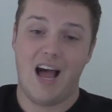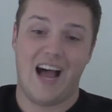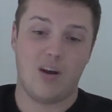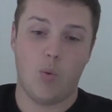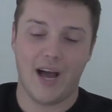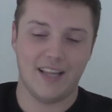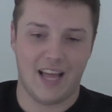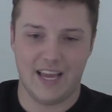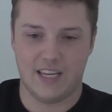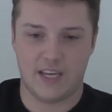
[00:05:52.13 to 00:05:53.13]
I quite
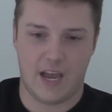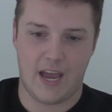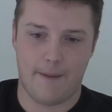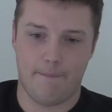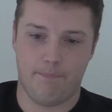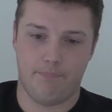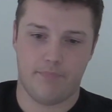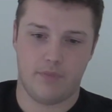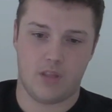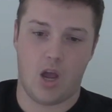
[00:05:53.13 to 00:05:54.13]
like
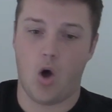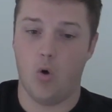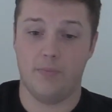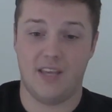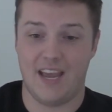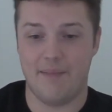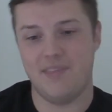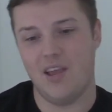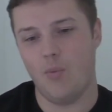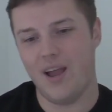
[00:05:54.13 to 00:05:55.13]
the home kit.
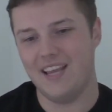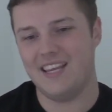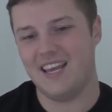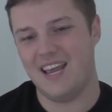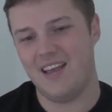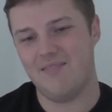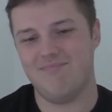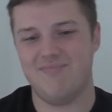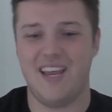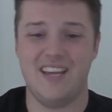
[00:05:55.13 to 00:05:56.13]
The away kit,
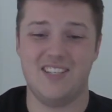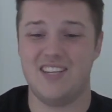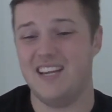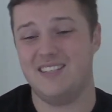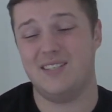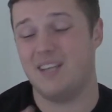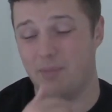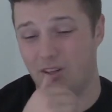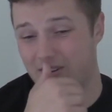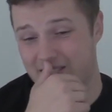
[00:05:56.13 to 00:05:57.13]
it's
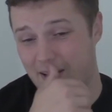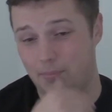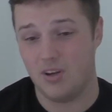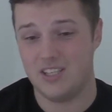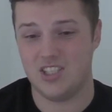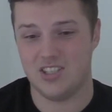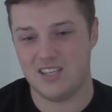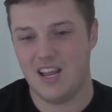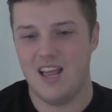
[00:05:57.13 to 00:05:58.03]
similar, isn't it? But it's just,